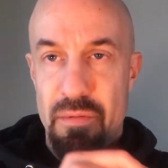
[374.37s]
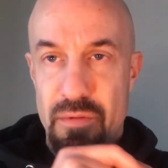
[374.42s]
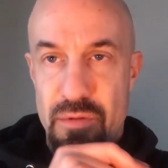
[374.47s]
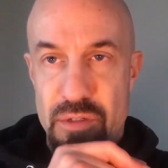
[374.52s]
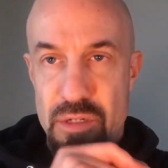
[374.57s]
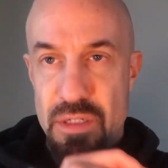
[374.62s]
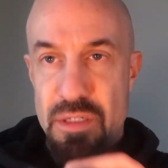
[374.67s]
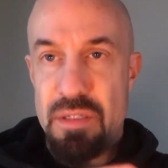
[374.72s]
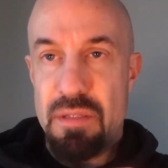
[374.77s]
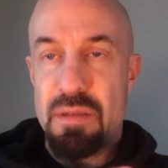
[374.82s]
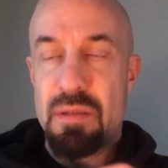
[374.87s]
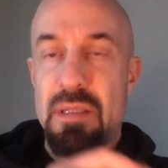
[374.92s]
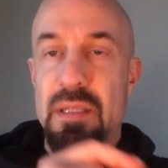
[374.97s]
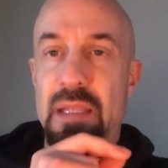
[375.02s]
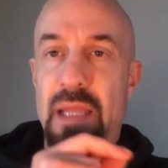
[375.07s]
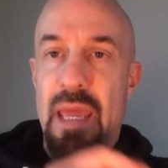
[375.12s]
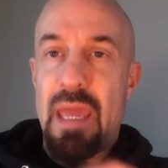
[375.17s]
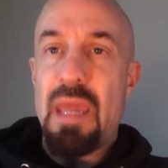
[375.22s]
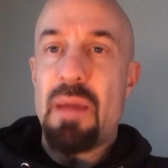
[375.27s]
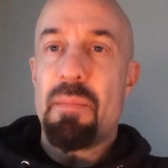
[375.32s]
Just
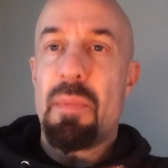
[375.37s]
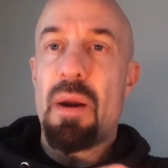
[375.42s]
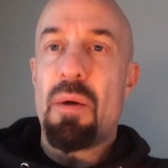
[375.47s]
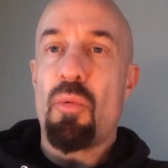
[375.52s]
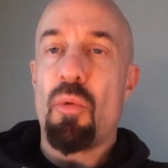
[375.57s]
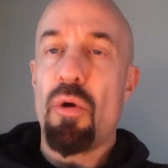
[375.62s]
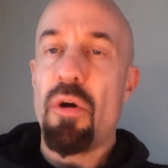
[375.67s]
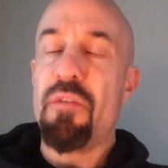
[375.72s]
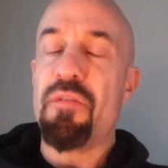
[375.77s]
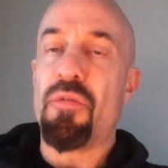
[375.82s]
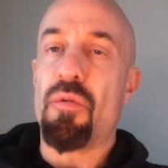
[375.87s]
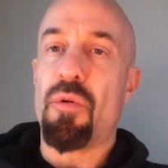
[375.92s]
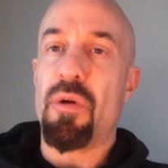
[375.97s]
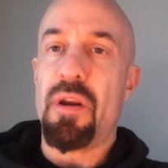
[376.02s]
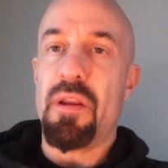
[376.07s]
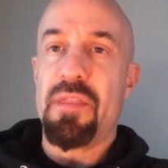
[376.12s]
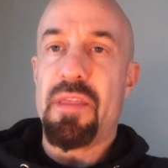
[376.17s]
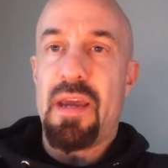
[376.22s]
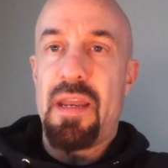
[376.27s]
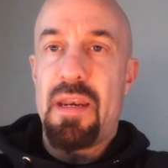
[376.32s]
take my word for
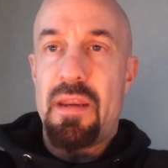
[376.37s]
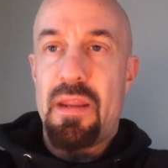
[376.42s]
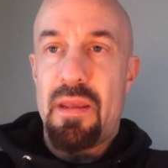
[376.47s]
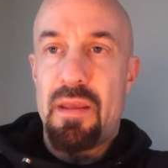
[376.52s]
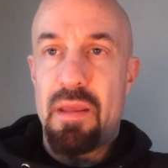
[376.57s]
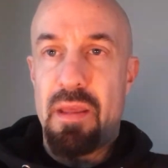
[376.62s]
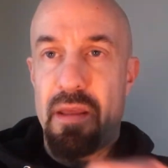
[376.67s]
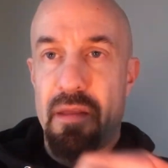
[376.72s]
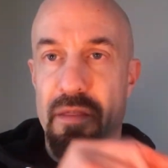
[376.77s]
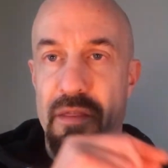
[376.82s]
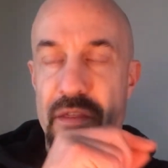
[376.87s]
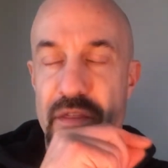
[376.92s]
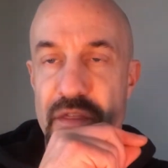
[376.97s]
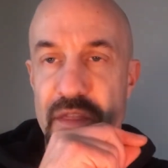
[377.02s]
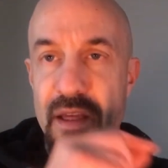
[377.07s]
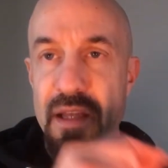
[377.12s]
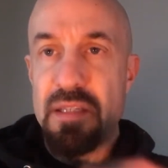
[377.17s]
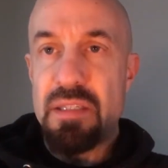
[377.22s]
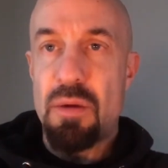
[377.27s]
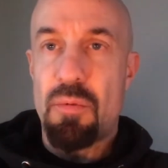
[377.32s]
it that the
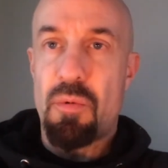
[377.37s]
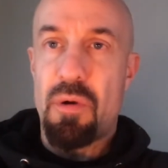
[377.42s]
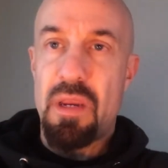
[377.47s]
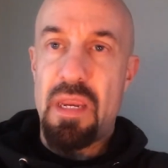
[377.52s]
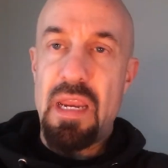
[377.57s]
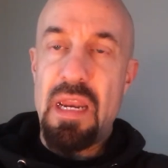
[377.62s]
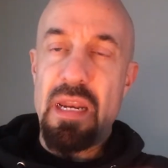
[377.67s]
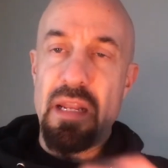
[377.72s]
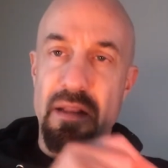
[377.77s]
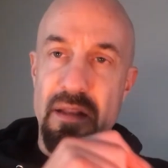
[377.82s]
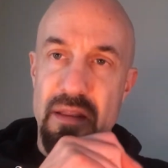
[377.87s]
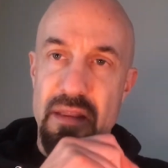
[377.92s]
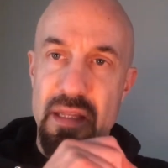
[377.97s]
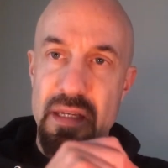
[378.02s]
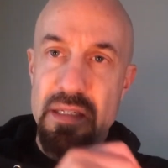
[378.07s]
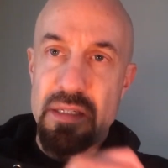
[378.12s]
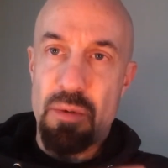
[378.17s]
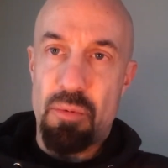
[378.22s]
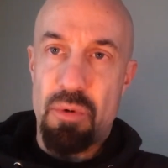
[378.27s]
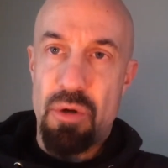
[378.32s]
things that we're eating, the
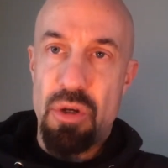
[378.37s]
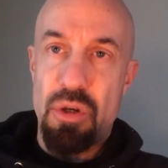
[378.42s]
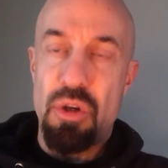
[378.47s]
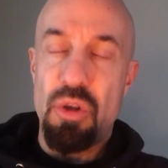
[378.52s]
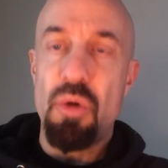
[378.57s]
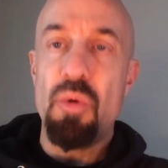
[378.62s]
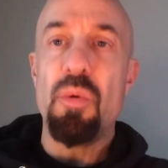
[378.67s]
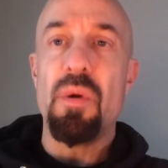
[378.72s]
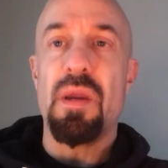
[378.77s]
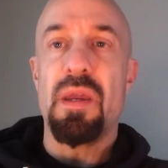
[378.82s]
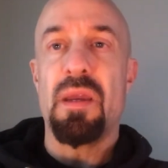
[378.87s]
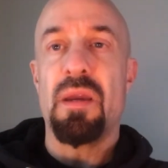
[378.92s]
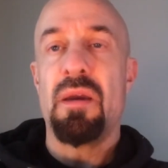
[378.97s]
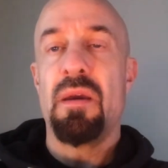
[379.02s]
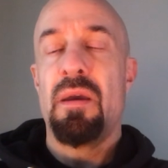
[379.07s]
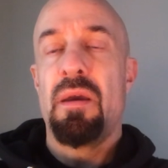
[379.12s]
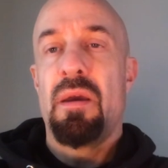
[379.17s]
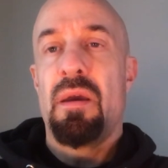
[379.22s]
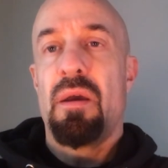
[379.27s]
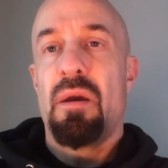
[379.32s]
things that we're doing,
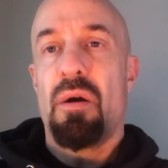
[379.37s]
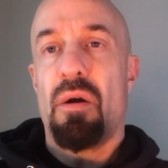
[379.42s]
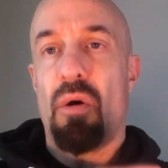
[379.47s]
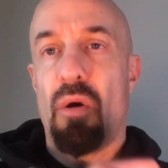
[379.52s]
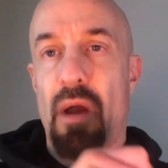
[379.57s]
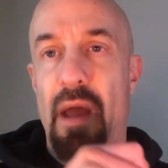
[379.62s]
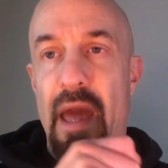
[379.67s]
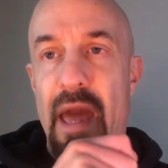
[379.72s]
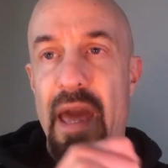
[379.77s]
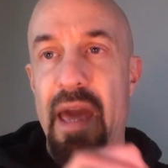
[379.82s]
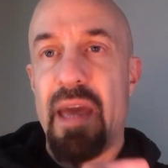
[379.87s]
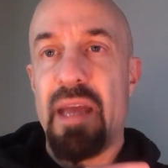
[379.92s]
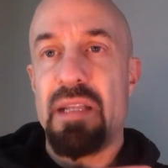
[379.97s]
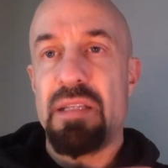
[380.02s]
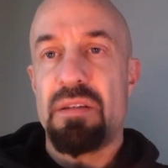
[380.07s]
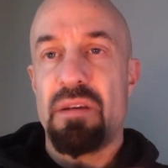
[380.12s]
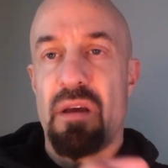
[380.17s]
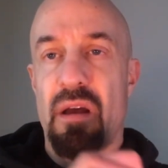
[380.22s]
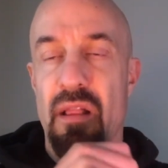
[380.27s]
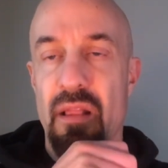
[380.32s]

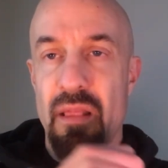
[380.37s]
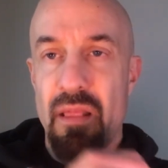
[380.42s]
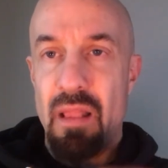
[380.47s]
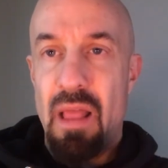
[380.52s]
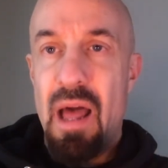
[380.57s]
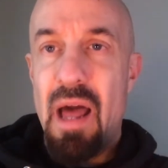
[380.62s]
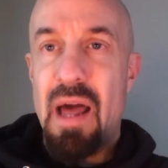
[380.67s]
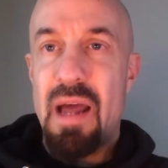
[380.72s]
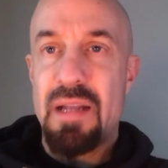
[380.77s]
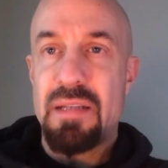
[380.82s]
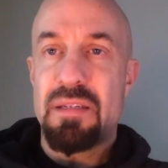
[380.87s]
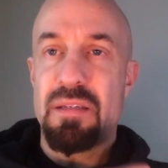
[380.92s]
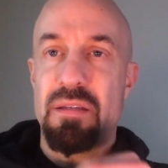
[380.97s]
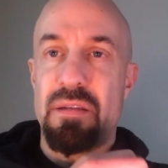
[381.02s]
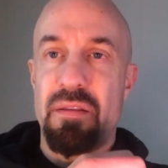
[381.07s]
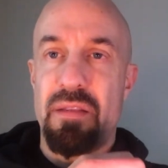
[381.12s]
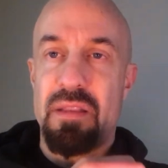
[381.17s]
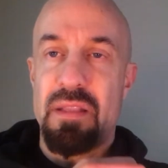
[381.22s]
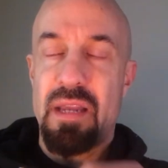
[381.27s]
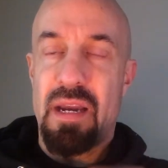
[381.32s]
adds a lot
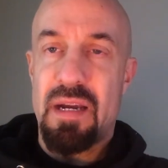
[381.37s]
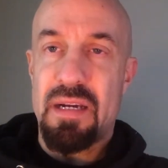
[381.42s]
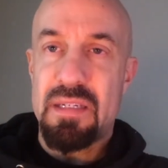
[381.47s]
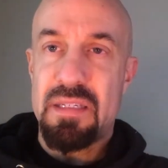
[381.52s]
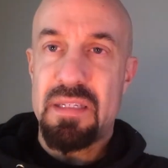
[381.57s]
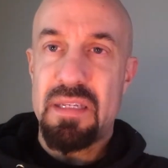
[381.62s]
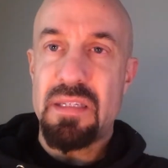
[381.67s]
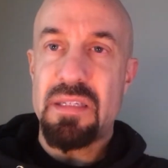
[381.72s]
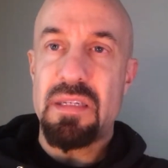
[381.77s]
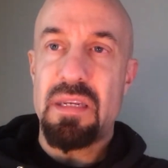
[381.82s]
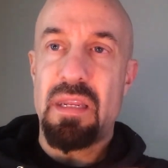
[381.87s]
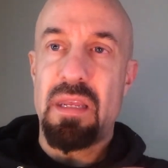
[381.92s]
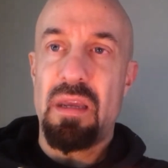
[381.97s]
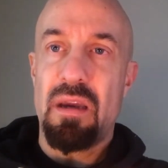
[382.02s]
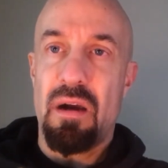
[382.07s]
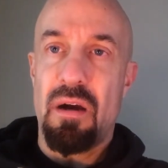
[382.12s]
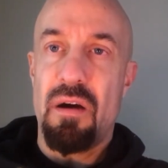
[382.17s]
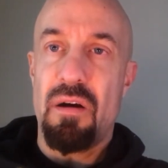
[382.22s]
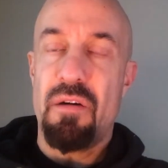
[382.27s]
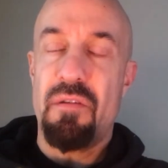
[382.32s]
to the toxicity
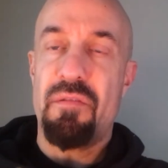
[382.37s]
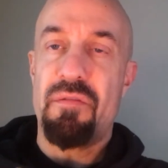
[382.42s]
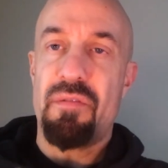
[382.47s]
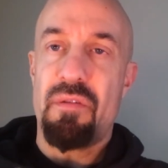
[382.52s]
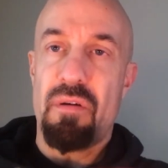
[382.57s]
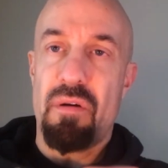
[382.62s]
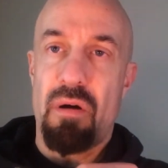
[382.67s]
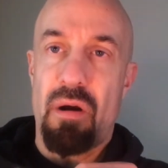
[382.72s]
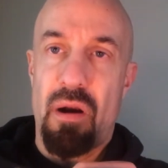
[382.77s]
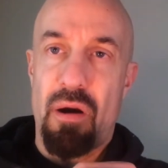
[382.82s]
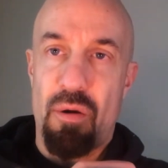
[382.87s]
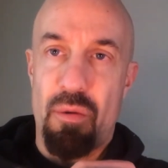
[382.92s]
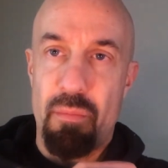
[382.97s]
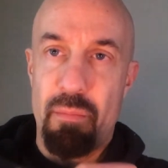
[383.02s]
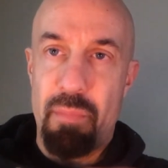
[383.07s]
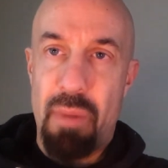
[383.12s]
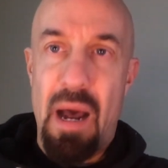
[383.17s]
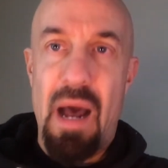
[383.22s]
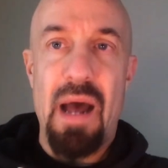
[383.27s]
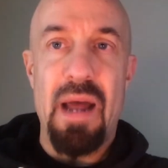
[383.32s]
of our
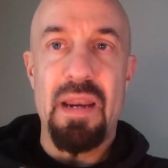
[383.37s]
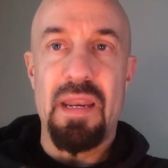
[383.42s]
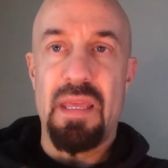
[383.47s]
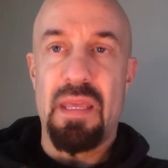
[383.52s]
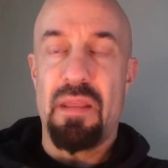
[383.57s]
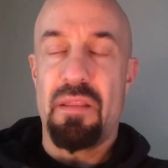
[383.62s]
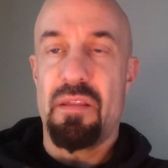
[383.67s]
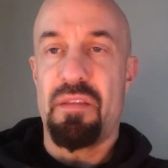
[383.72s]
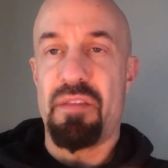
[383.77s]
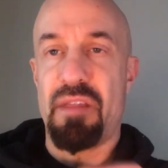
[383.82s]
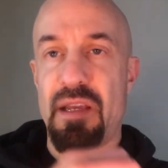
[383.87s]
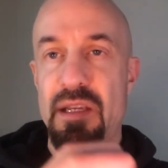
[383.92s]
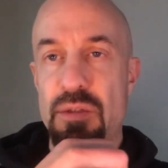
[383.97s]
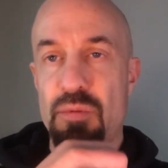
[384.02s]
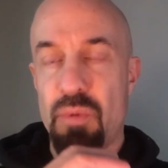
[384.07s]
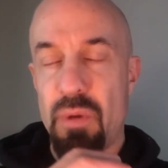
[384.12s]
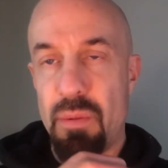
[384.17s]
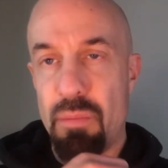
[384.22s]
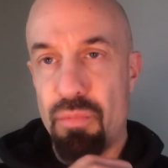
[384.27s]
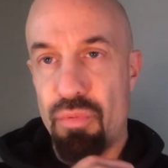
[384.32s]
body. The
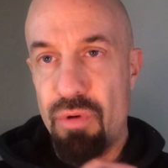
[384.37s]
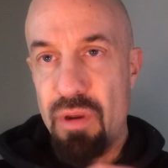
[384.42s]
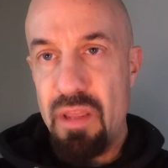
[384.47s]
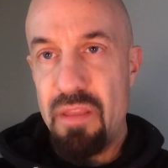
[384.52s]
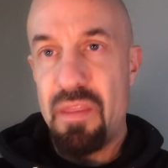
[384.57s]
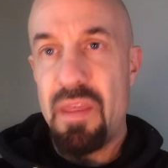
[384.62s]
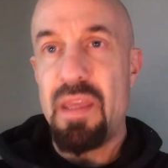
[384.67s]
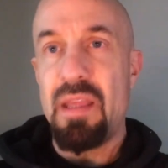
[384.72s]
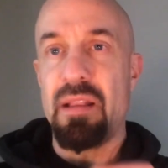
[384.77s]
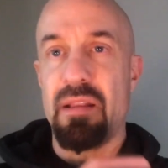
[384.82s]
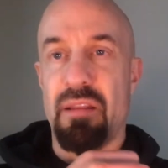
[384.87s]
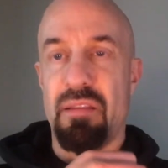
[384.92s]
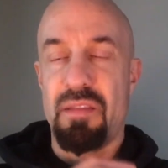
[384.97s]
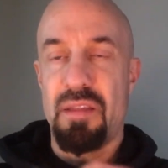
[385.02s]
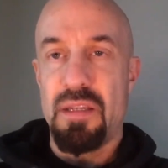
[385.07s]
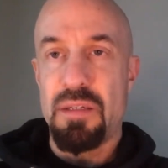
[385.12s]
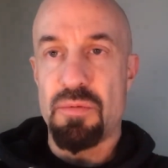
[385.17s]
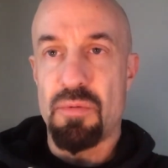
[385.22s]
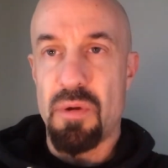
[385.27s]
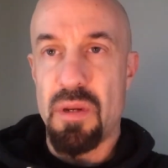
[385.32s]
things we breathe in, the
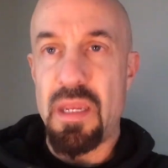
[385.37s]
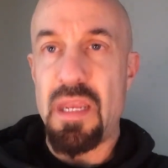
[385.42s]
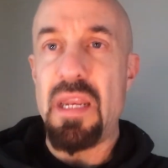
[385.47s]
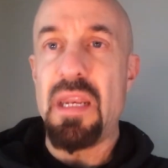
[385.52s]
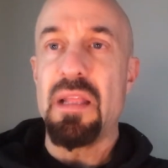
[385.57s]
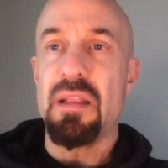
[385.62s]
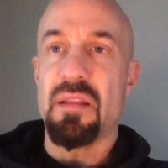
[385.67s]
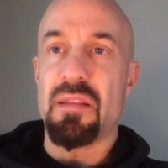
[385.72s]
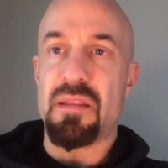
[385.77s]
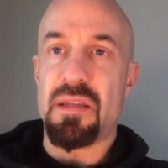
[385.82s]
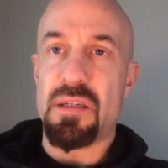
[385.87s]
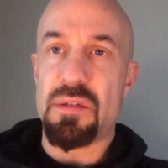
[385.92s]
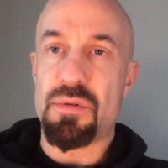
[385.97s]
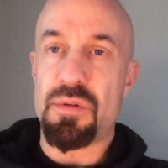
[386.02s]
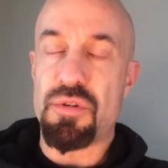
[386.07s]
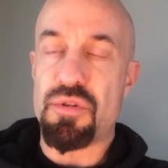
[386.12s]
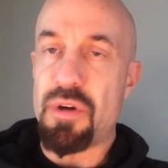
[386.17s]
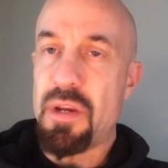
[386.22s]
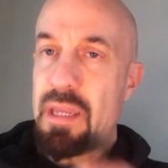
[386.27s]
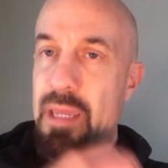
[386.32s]
things we're eating, the things
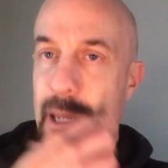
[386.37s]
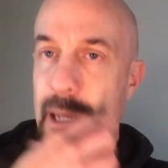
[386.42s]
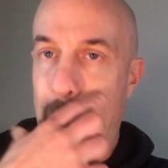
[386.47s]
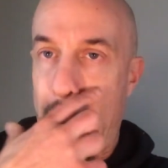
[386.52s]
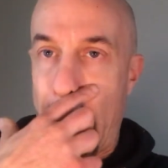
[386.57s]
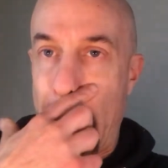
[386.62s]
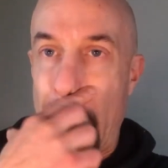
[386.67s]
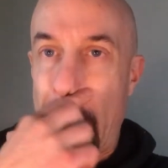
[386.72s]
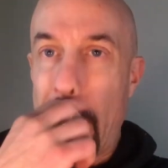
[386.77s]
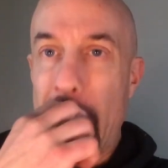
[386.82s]
we're drinking.